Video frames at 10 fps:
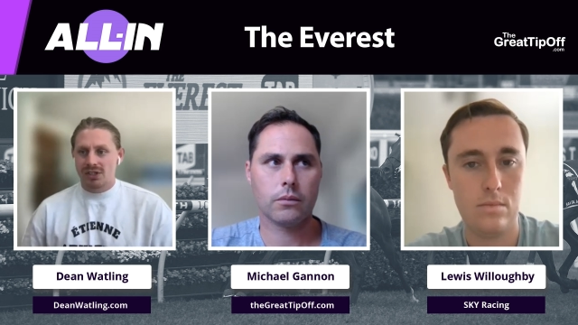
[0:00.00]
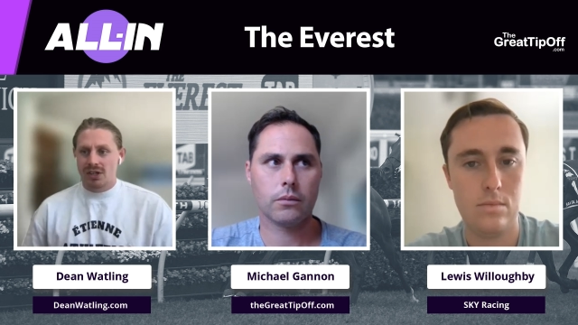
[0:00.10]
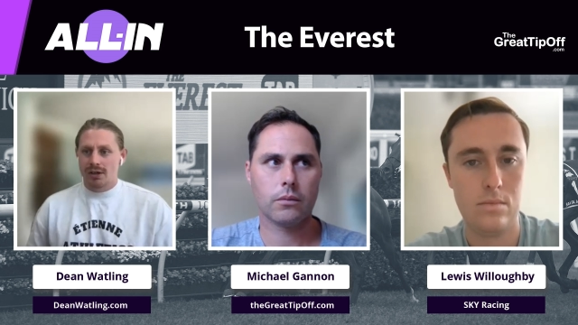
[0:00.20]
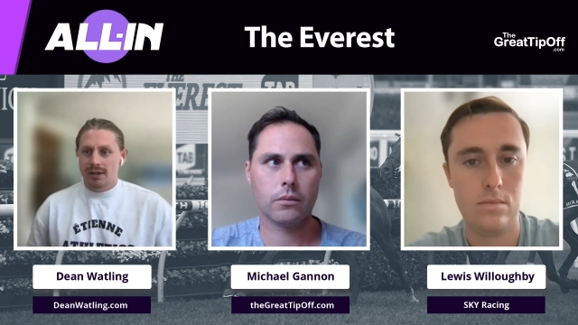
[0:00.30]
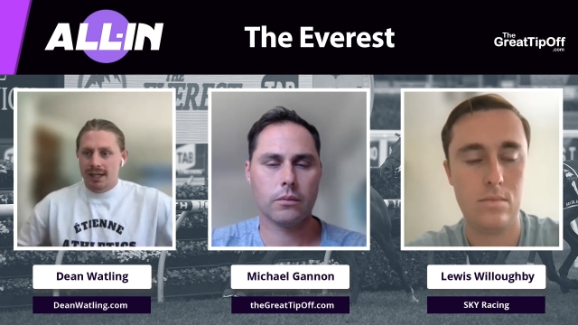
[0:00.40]

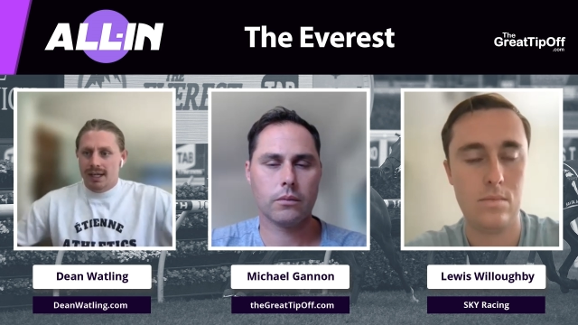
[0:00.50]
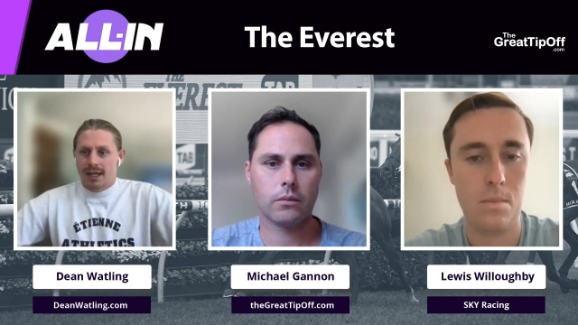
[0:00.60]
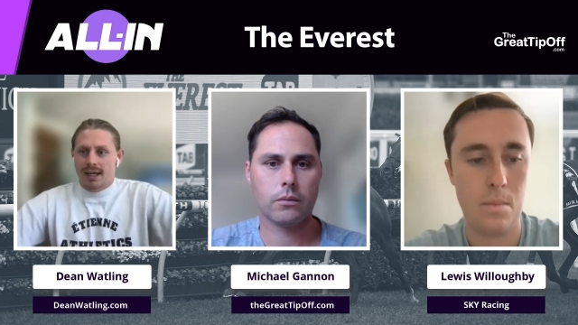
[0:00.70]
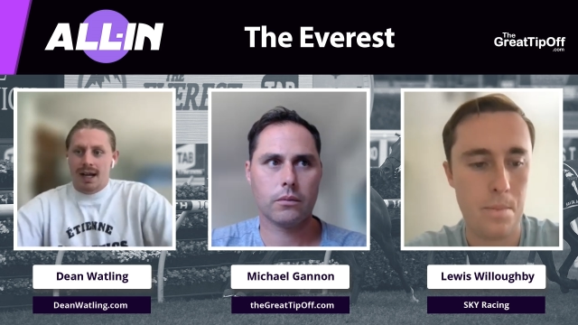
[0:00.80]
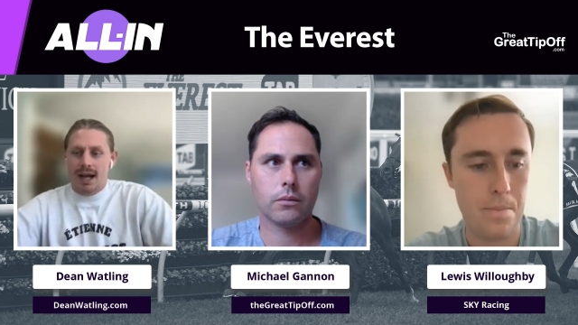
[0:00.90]
Speaker 1: So,
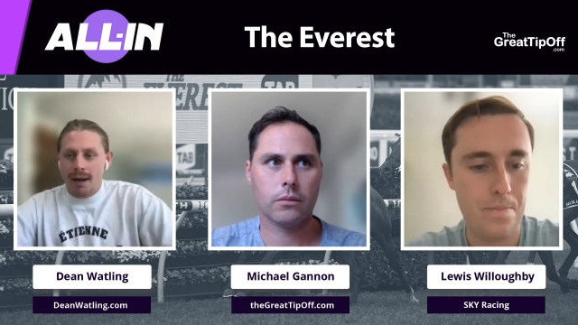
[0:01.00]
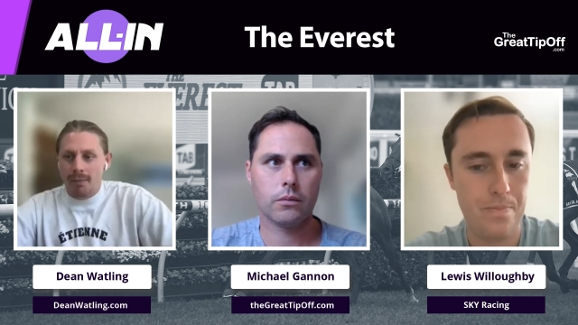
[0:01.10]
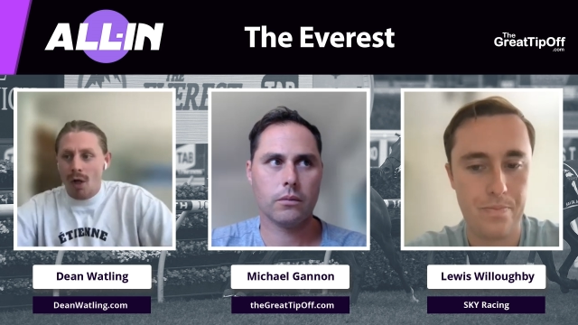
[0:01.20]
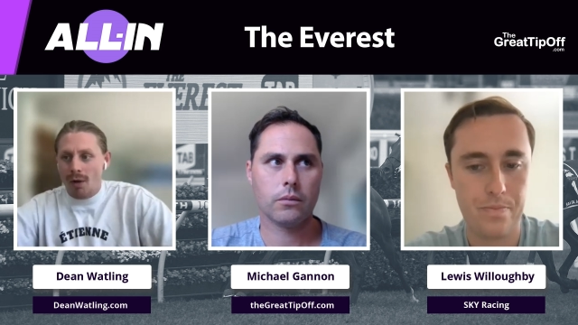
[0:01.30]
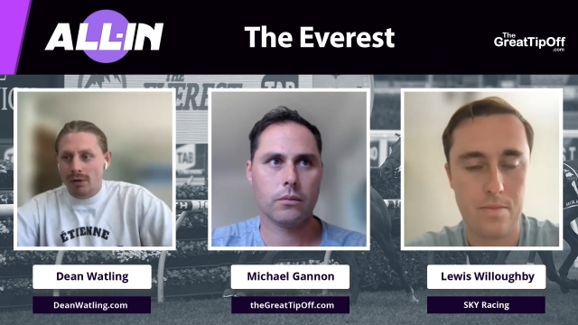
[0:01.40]
um,
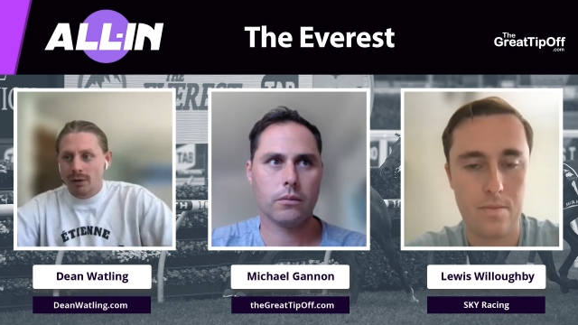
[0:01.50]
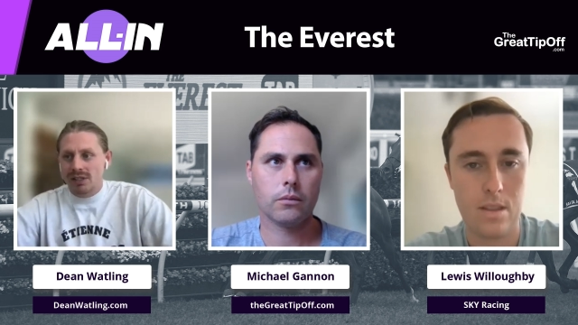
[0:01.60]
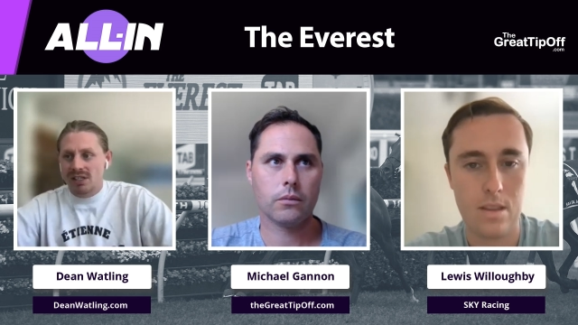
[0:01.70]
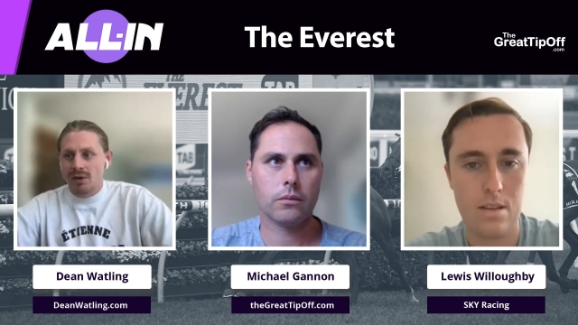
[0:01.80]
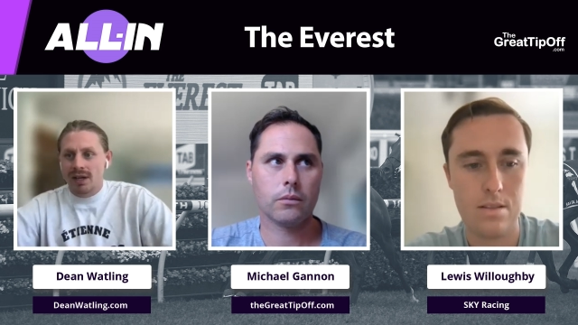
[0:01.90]
like what Louis
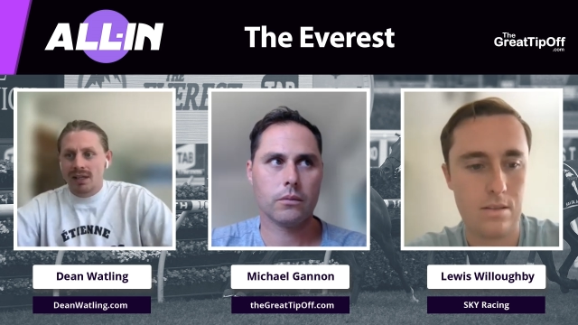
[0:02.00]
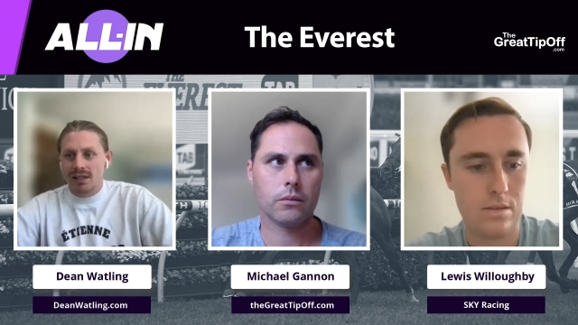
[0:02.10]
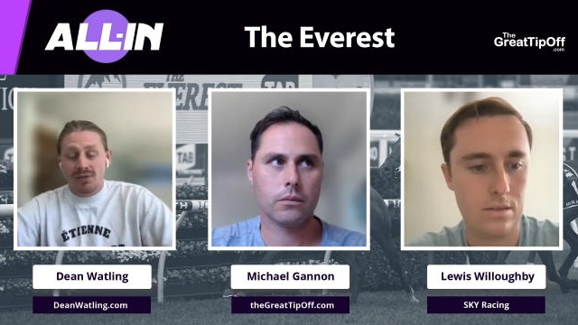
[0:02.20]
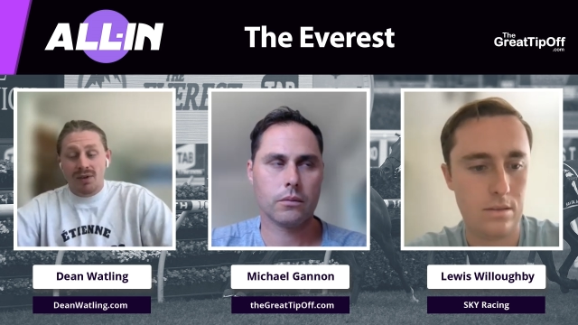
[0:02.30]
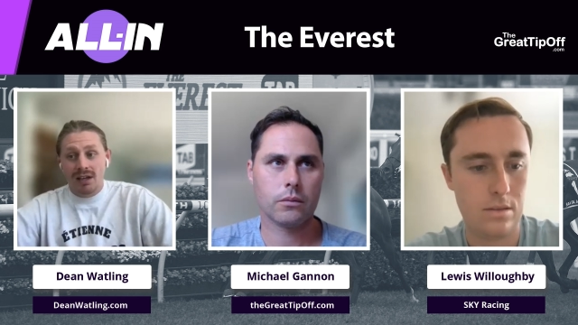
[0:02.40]
is doing,
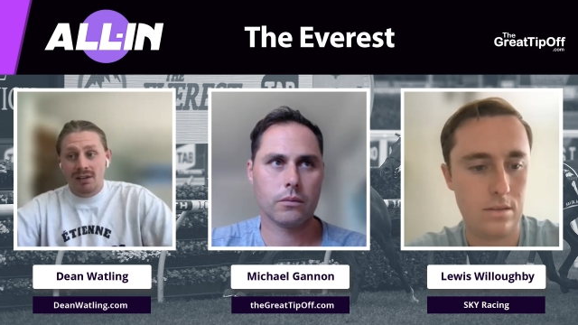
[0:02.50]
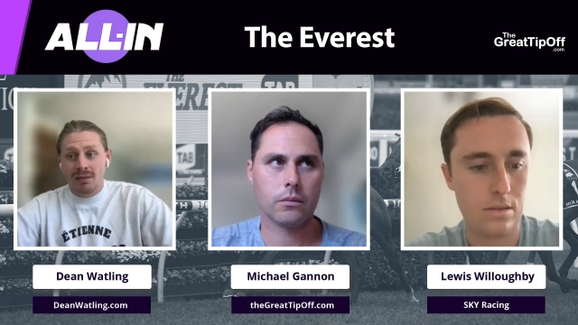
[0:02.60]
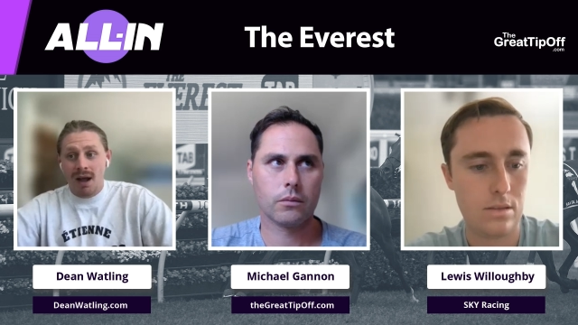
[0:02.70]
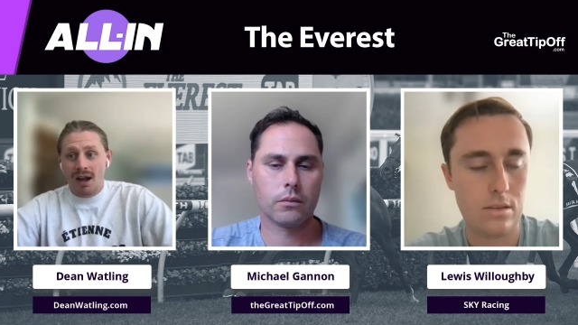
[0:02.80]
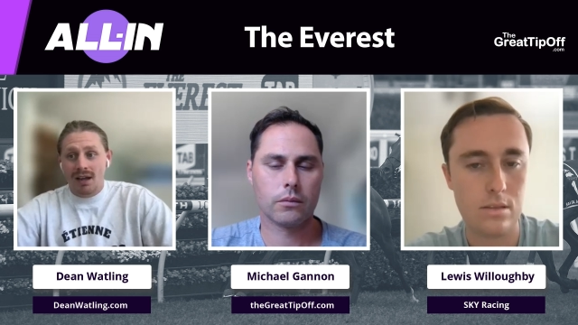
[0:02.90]
there's value in the
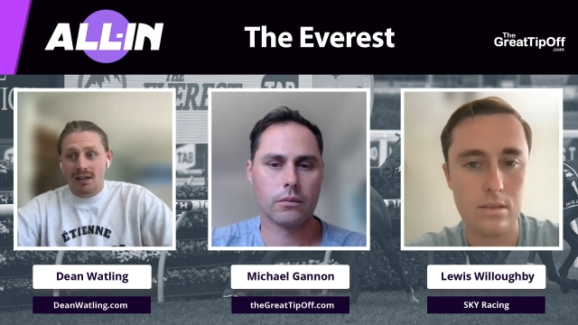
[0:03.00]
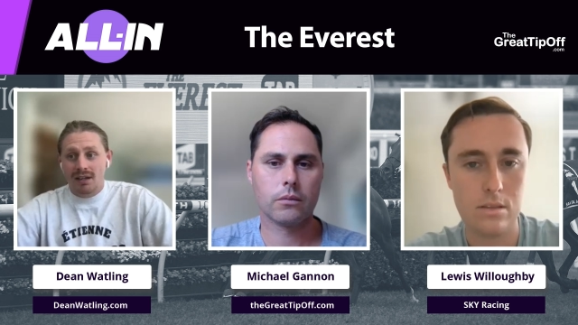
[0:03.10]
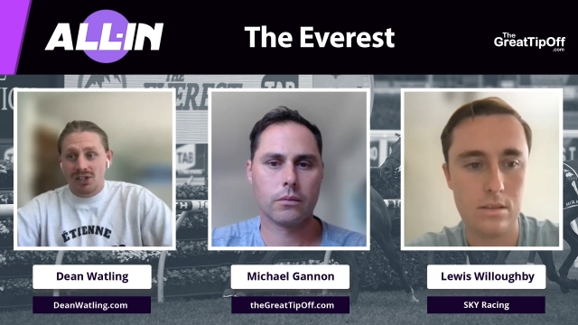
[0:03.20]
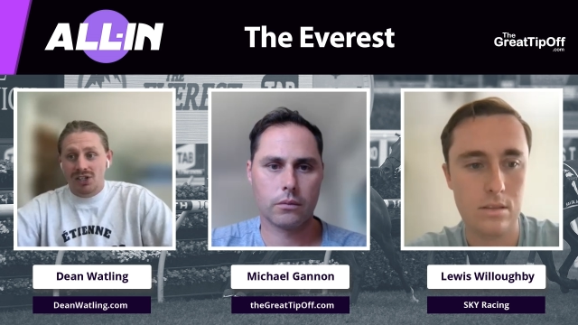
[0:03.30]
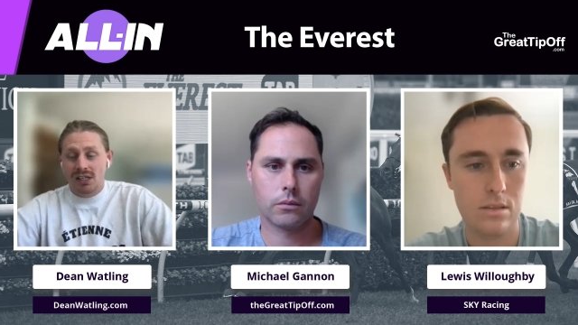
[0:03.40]
market
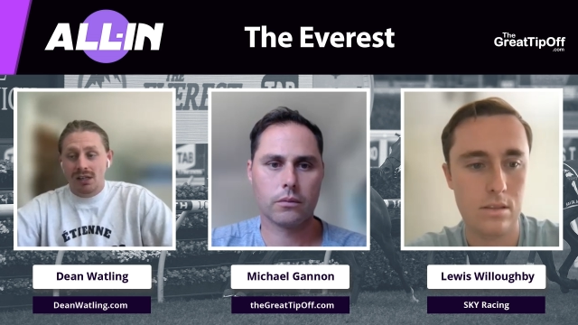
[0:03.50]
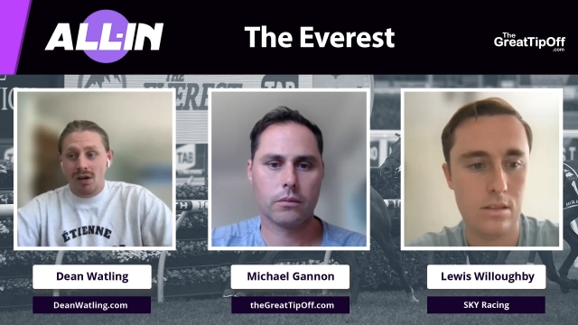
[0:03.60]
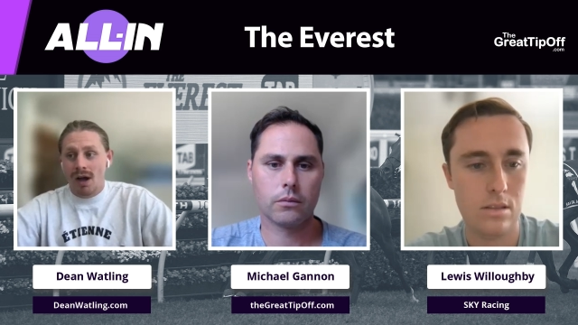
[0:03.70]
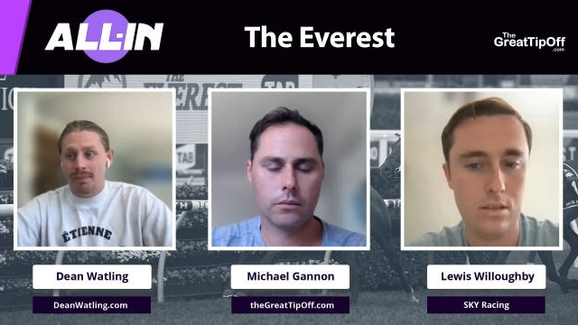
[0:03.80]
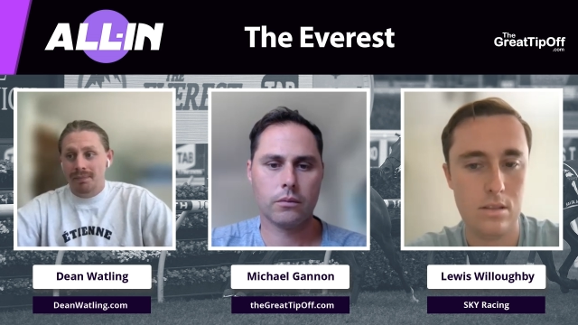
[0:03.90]
at
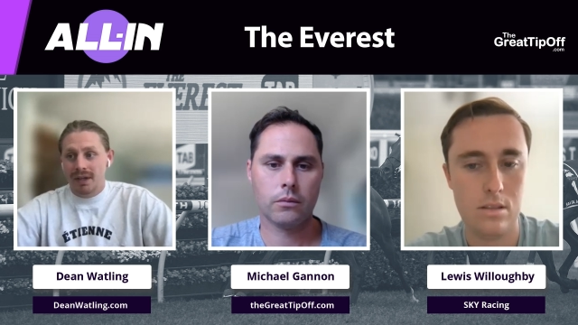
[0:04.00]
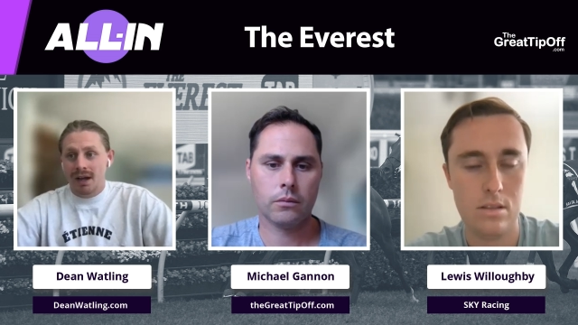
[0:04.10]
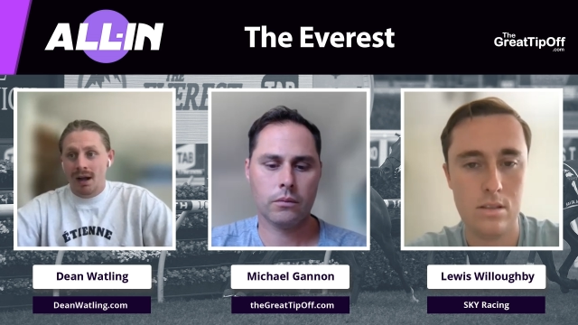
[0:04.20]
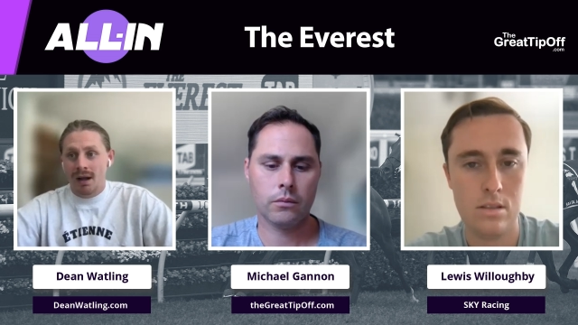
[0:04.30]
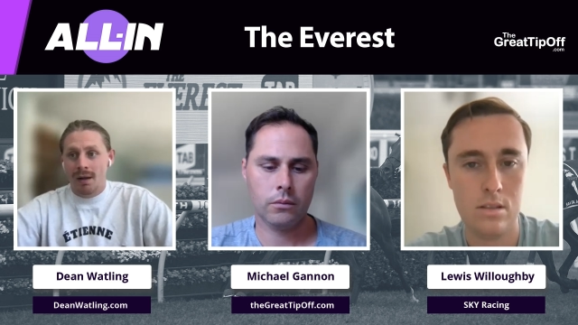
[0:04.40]
Sheila,
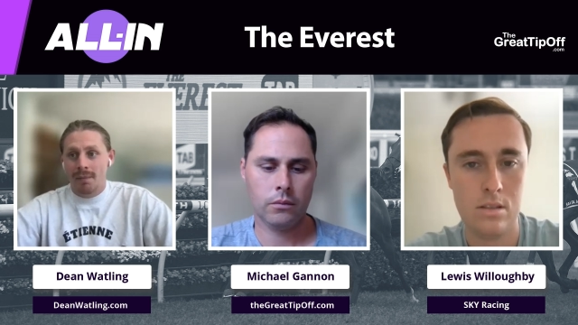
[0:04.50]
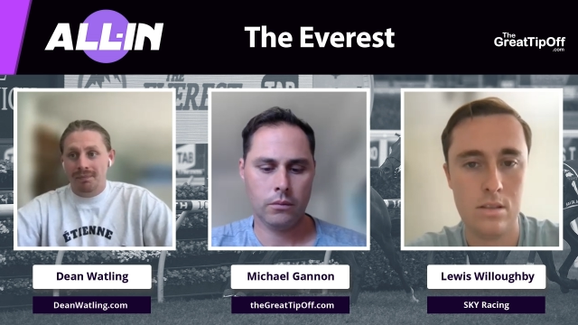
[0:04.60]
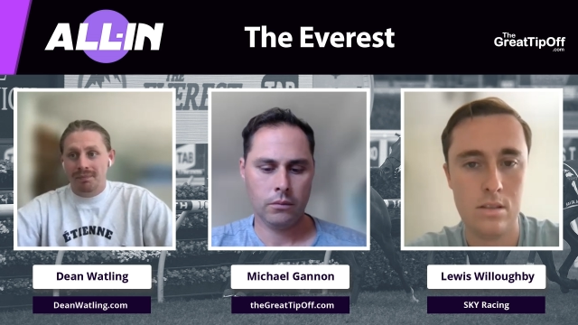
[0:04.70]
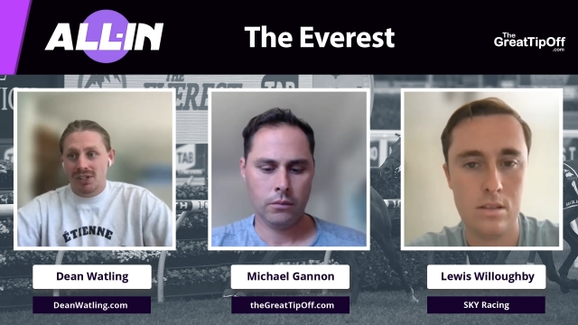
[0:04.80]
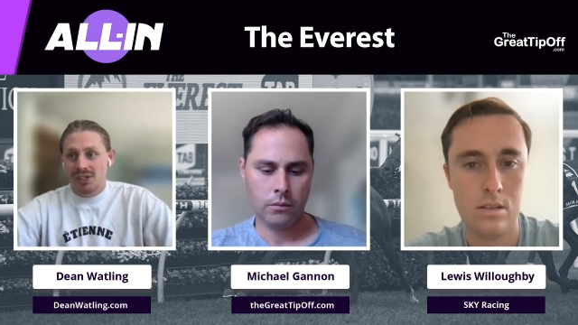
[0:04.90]

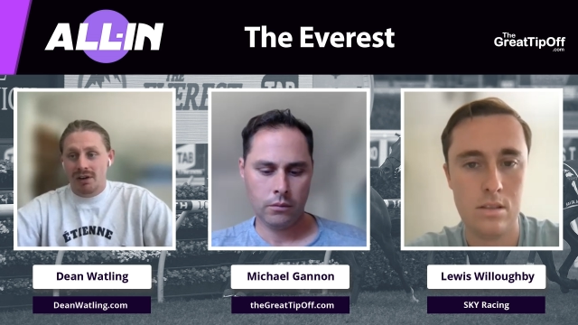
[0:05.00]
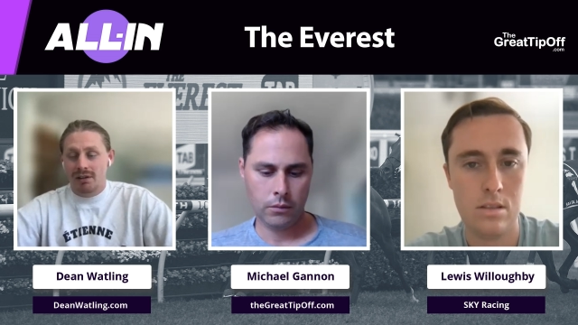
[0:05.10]
um, just